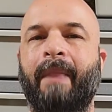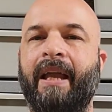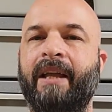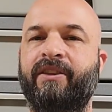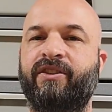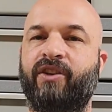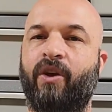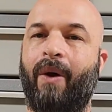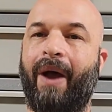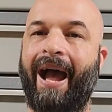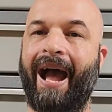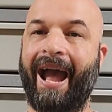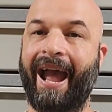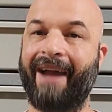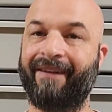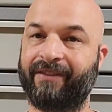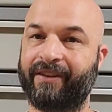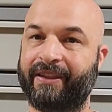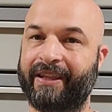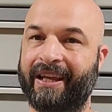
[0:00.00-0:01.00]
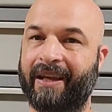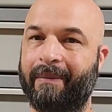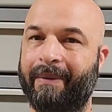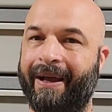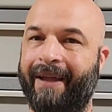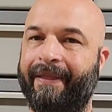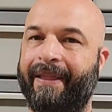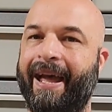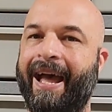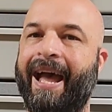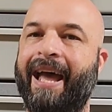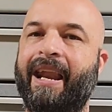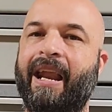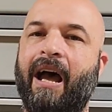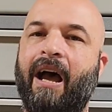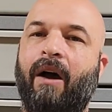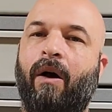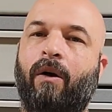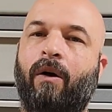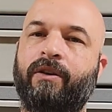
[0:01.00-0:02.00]
And so I have to think about
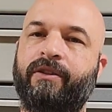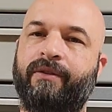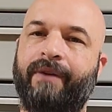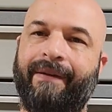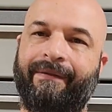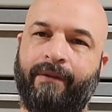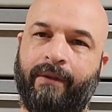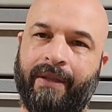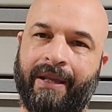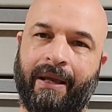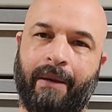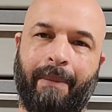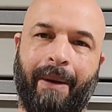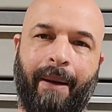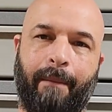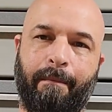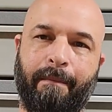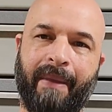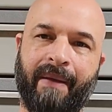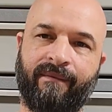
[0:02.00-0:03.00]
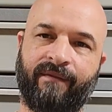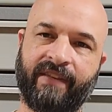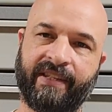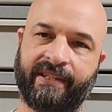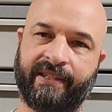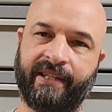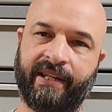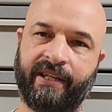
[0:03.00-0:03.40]
that. I also have to think about Memphis,